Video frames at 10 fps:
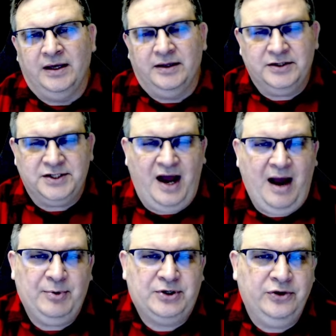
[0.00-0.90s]
There's an
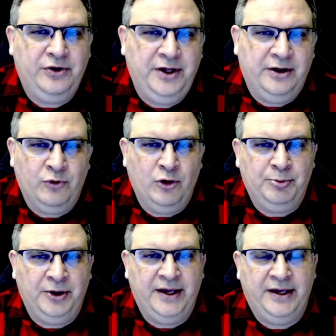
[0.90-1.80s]
opportunity in
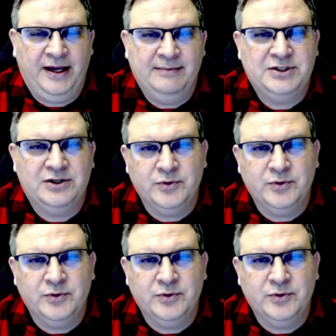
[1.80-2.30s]
role-playing games to